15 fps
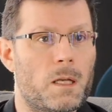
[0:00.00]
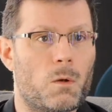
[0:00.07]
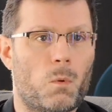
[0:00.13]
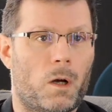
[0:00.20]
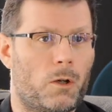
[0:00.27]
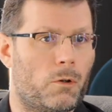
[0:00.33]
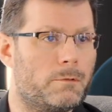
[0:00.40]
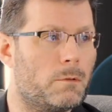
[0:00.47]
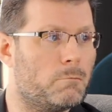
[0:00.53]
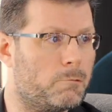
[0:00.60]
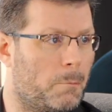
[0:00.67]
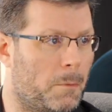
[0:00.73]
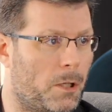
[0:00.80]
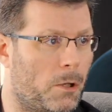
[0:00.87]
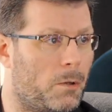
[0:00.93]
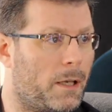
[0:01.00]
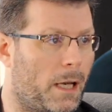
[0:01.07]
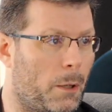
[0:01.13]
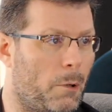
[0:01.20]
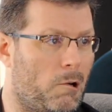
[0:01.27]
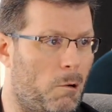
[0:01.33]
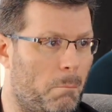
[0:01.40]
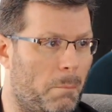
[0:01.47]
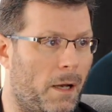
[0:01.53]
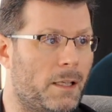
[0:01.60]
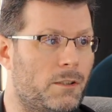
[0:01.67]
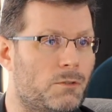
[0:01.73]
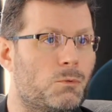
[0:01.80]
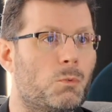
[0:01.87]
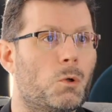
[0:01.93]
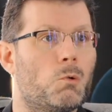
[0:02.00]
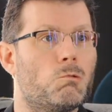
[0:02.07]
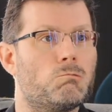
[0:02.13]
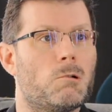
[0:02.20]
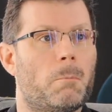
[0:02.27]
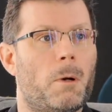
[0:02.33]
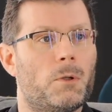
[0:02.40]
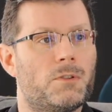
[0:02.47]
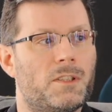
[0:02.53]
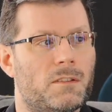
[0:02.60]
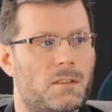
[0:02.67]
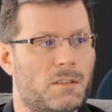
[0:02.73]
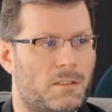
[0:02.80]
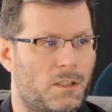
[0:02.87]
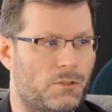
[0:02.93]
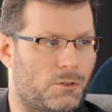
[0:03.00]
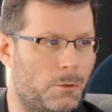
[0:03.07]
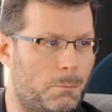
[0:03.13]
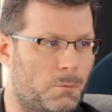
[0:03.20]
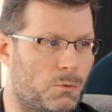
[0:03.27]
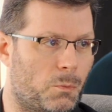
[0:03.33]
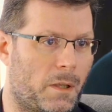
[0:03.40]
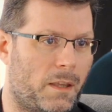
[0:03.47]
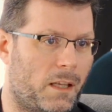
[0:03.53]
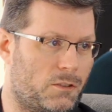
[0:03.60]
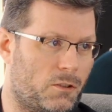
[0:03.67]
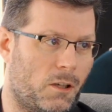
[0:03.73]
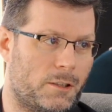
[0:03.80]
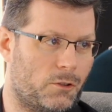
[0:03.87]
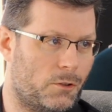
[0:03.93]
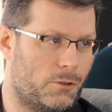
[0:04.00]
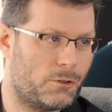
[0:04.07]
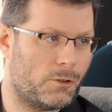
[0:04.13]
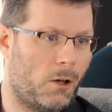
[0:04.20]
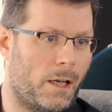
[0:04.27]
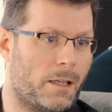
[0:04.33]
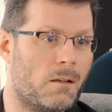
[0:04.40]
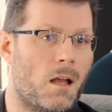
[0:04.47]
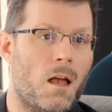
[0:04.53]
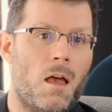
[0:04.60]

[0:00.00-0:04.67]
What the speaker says: quite often from the UK where I'm based, will remote into systems with SIs on site,